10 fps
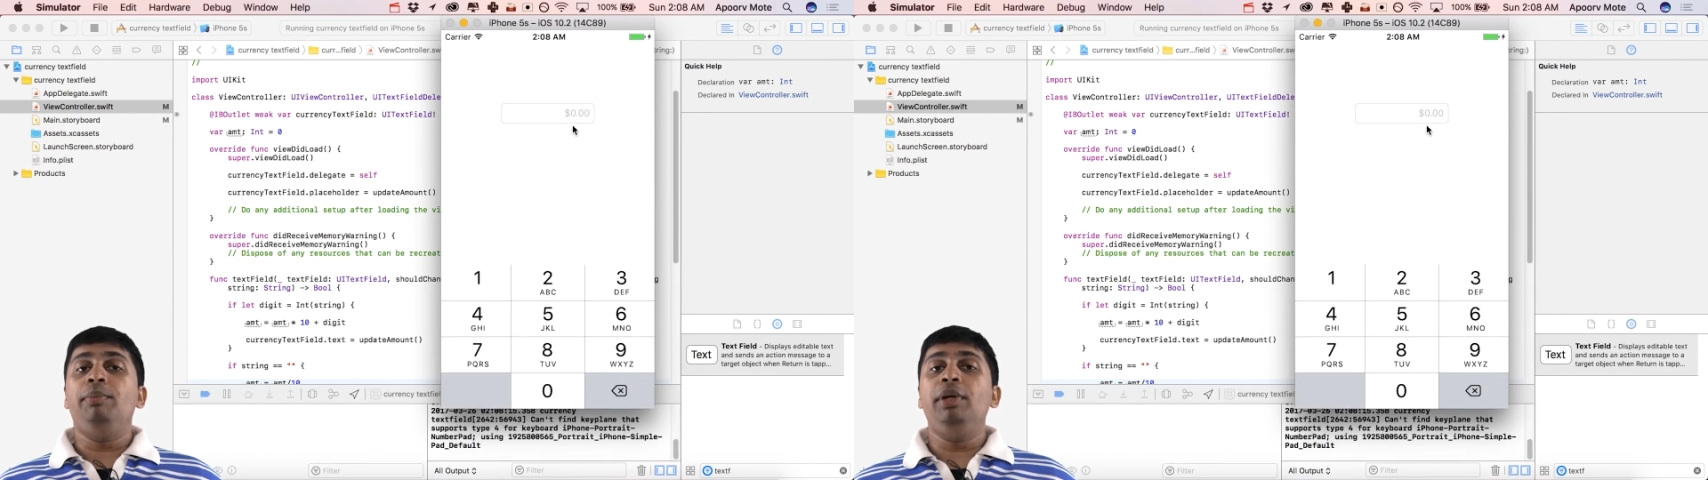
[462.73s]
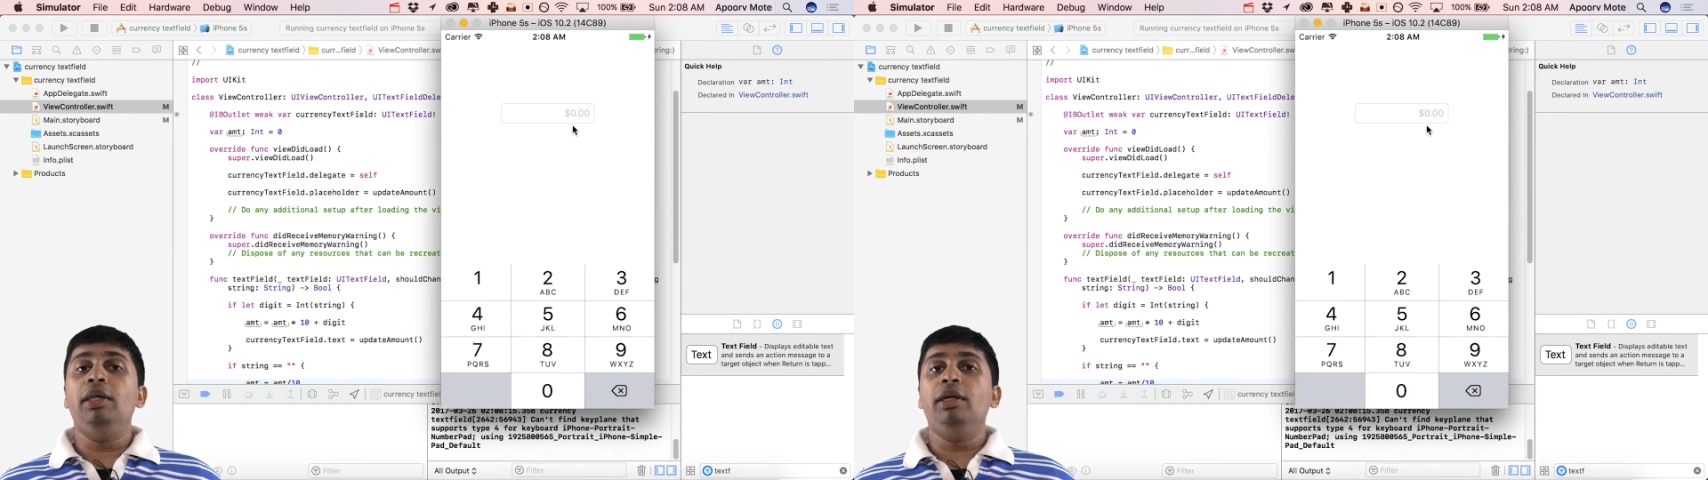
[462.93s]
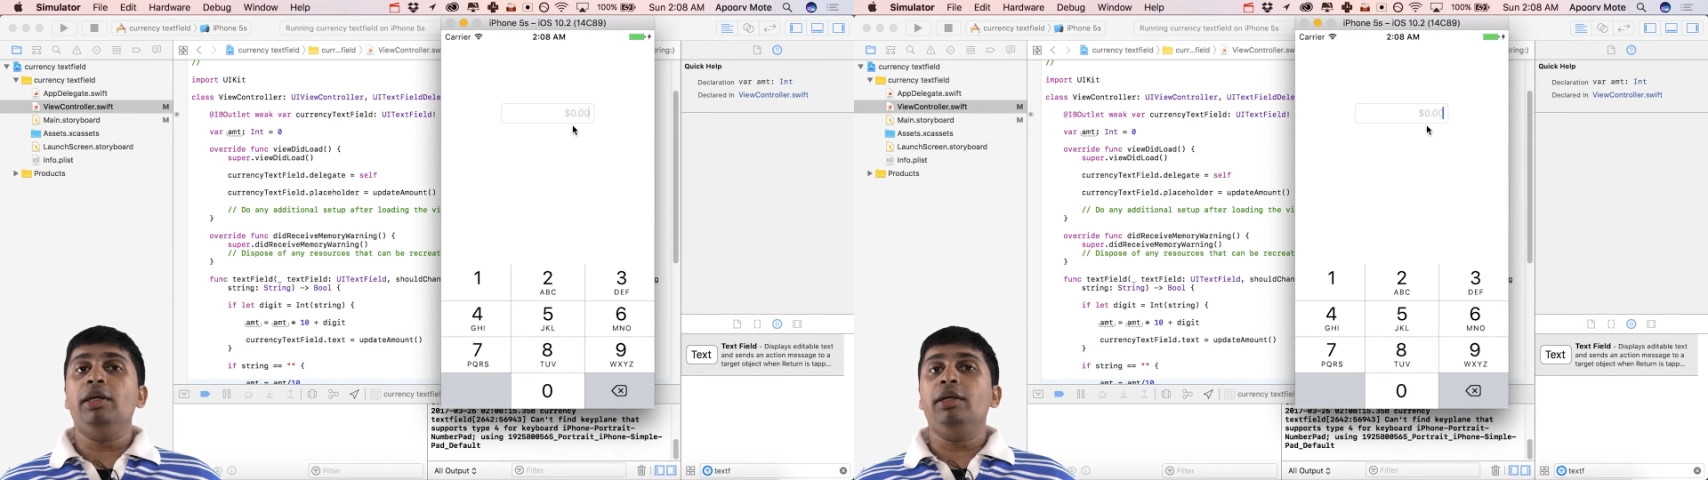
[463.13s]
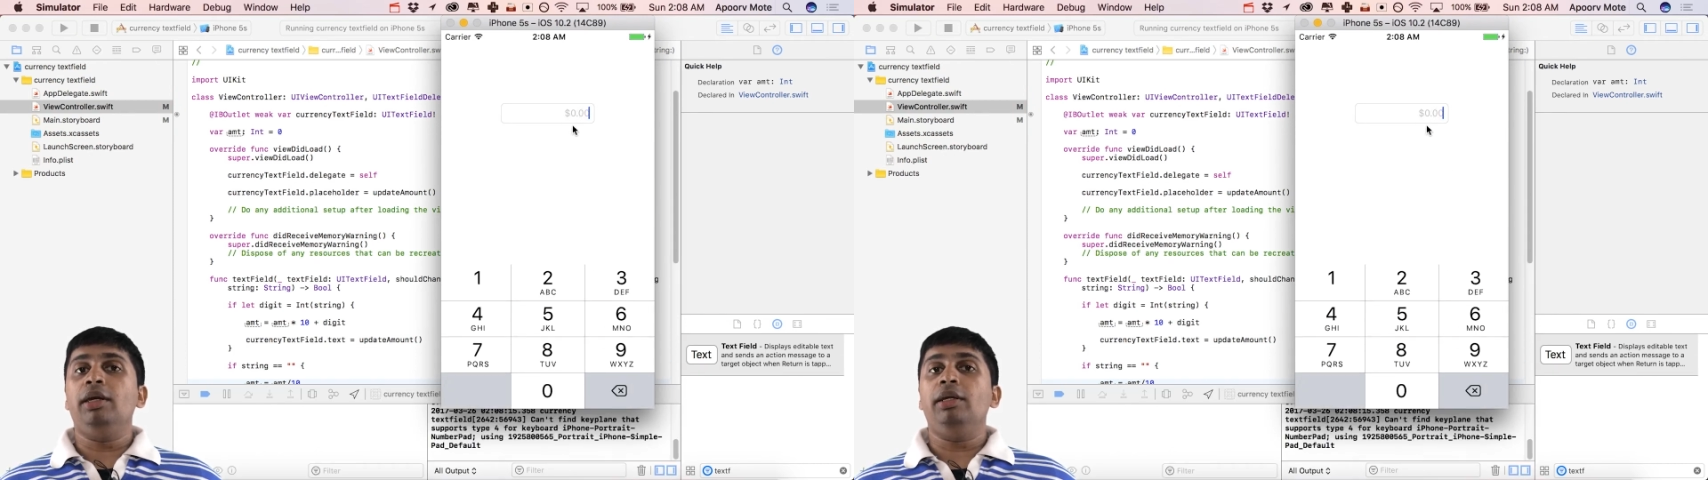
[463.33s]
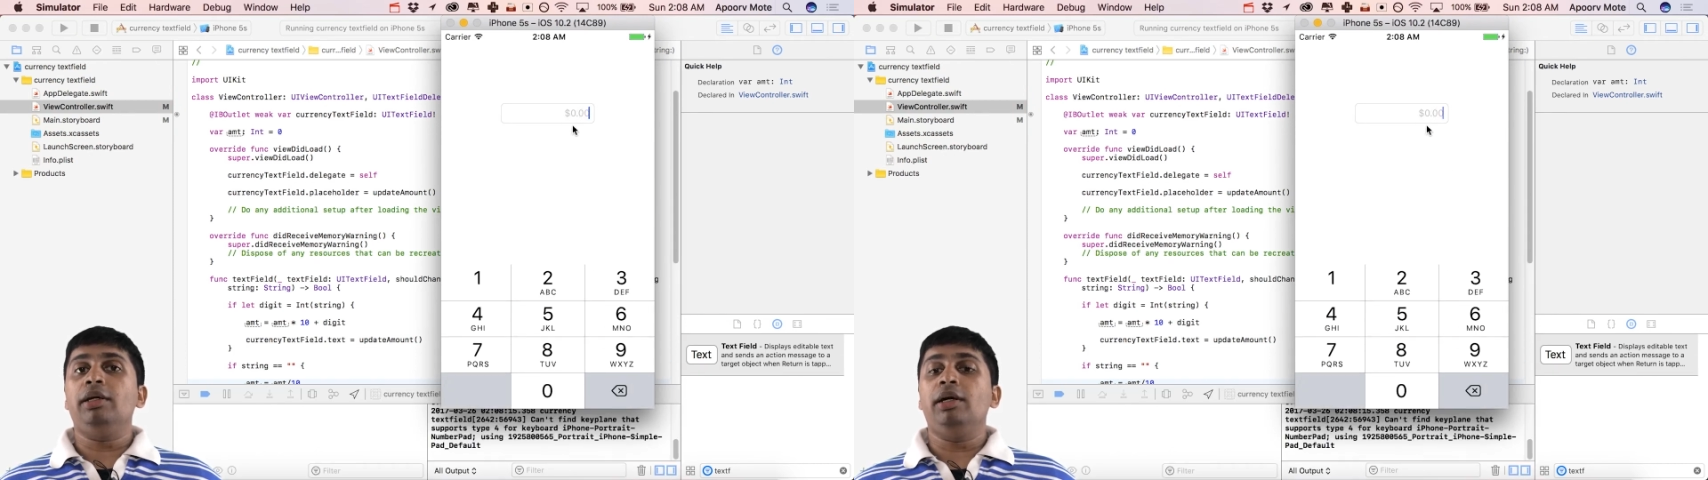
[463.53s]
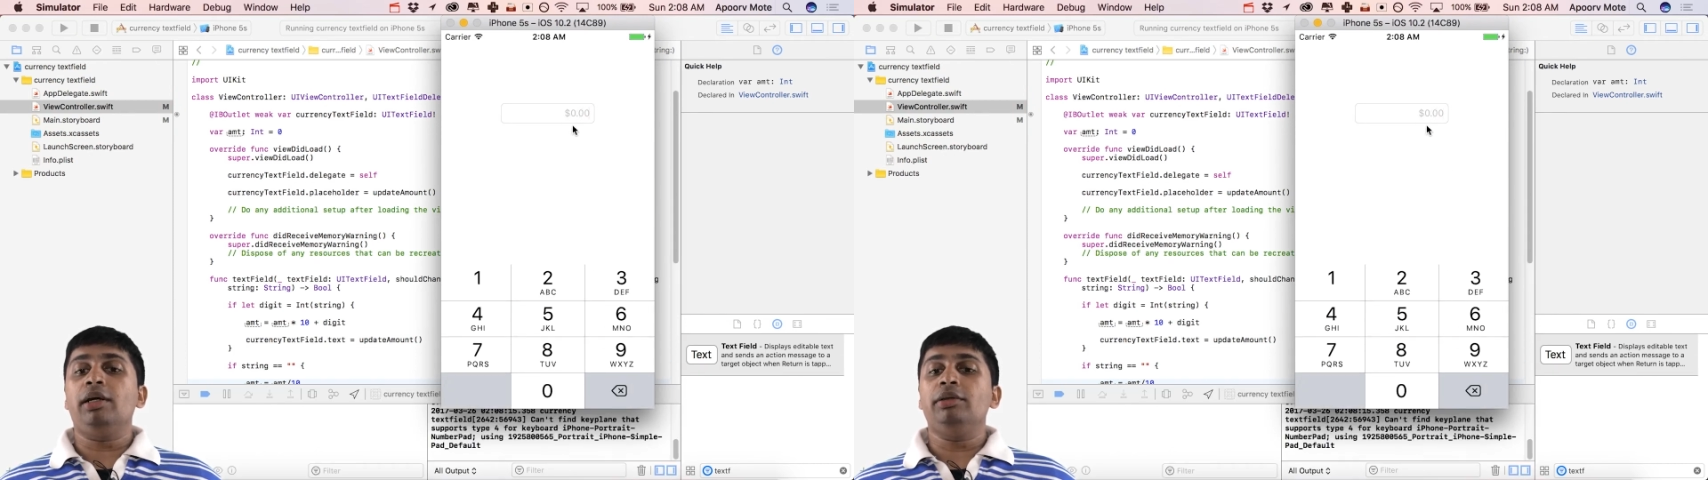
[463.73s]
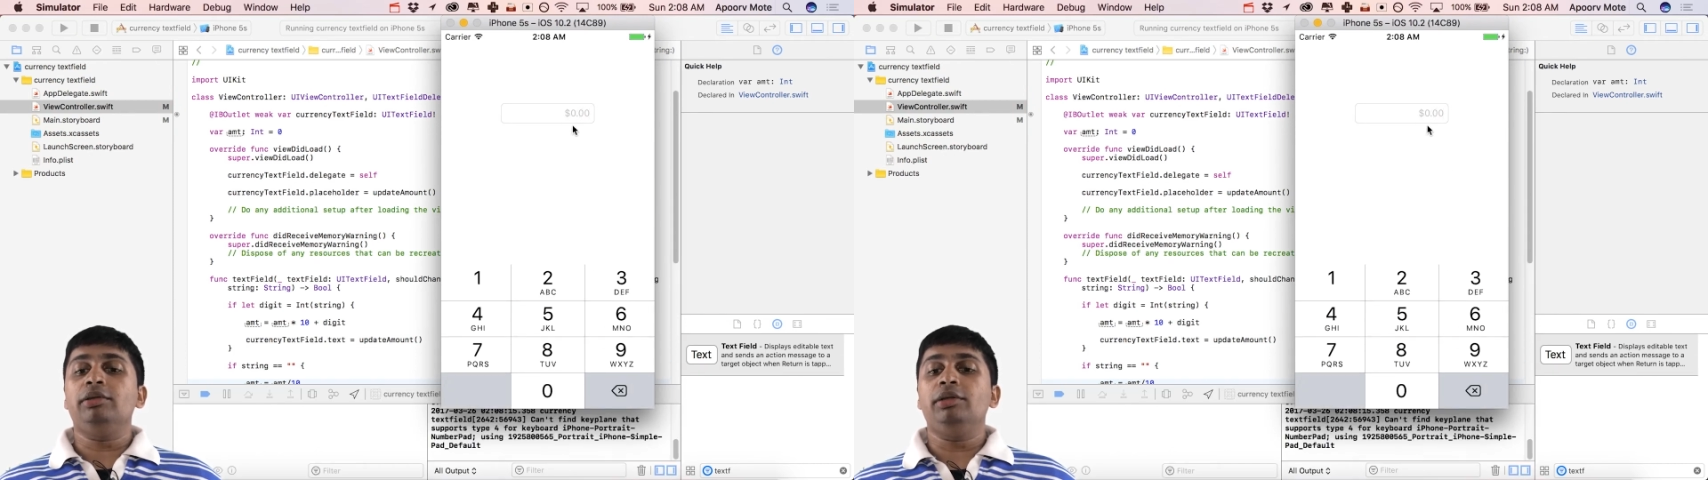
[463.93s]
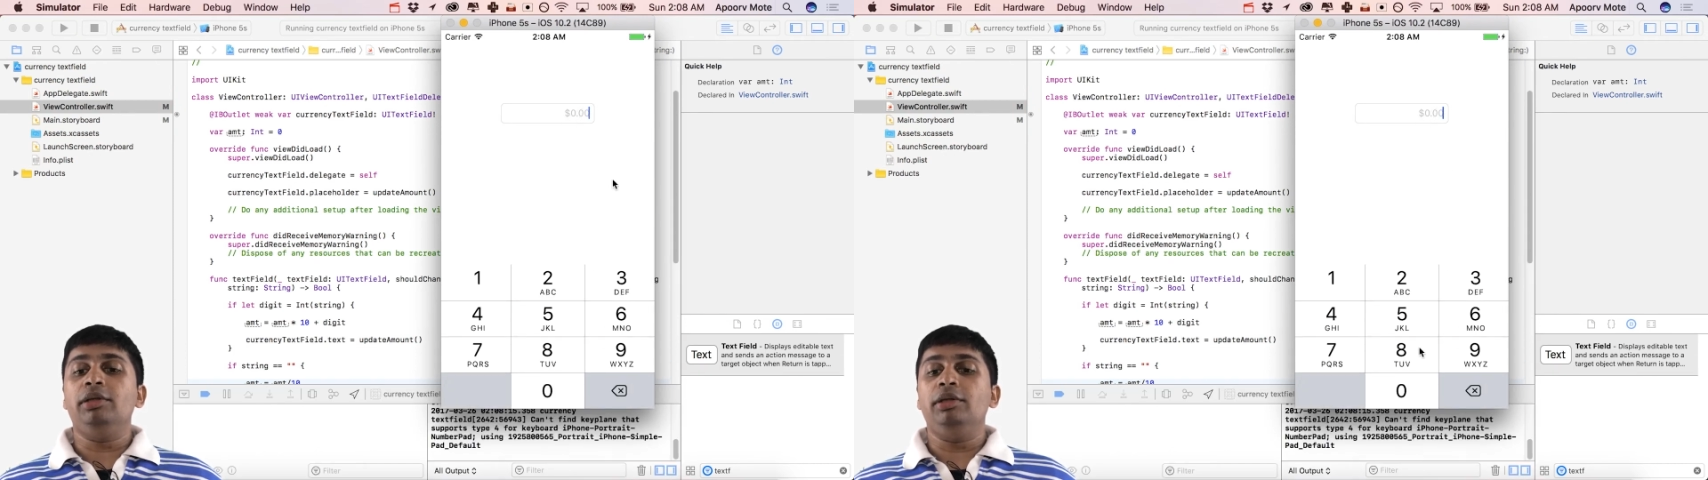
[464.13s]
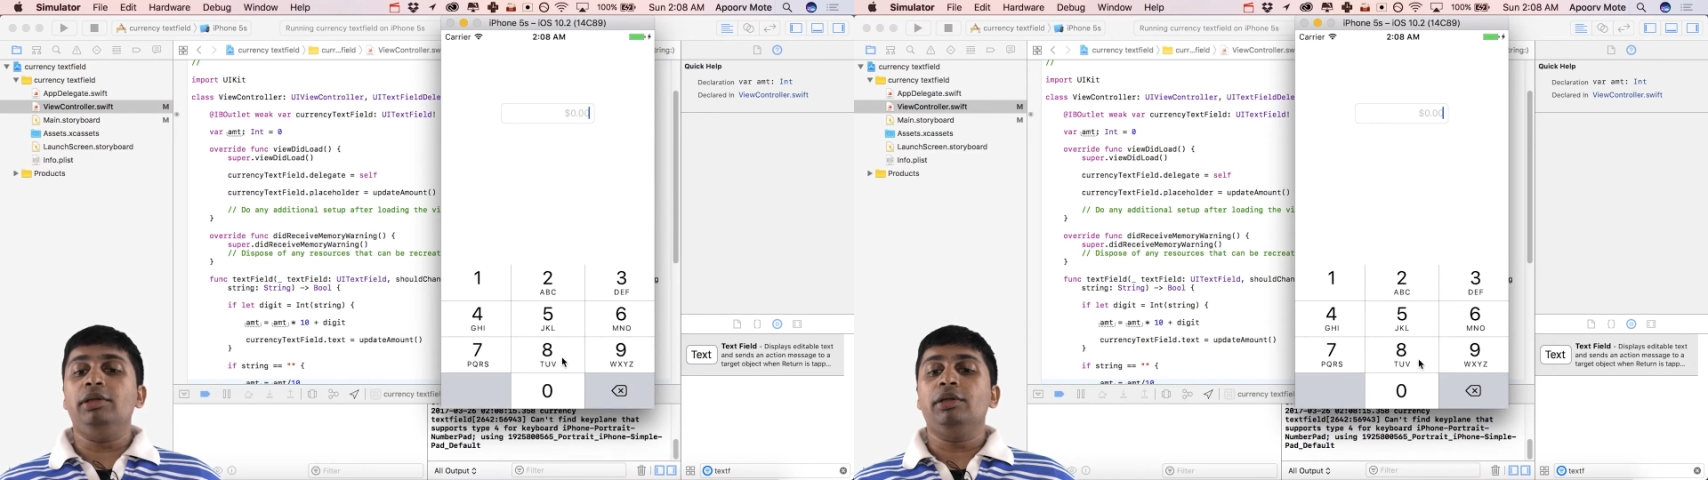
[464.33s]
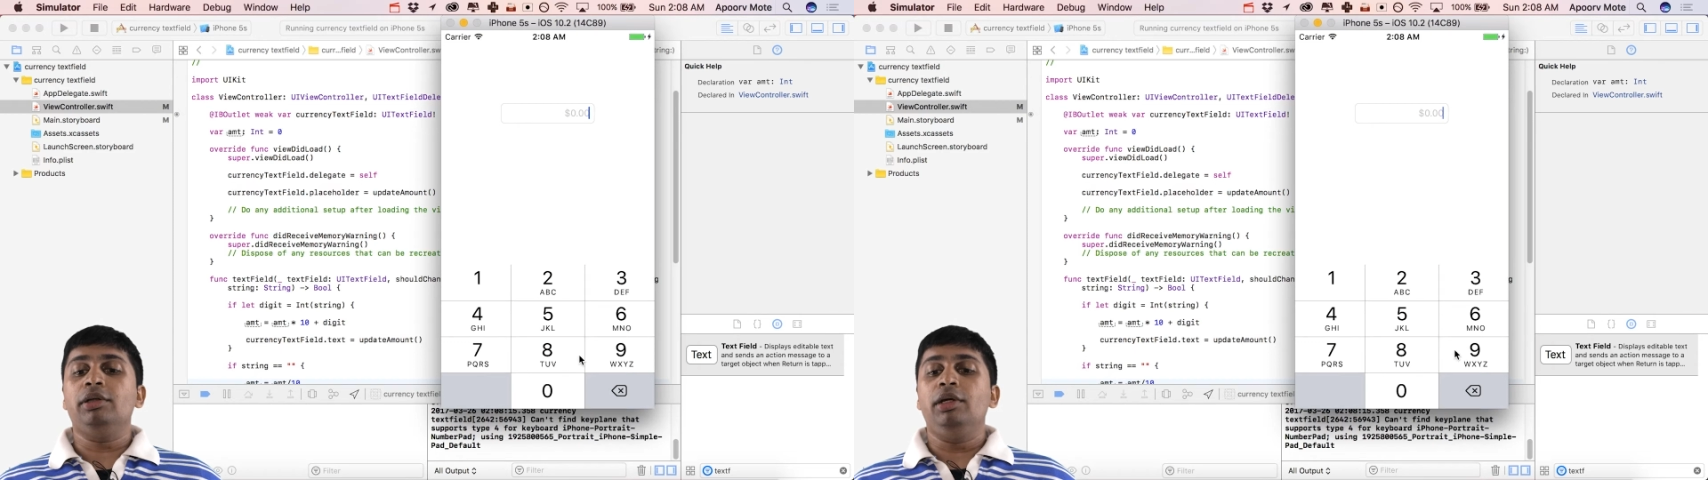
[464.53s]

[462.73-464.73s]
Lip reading: billion in currency,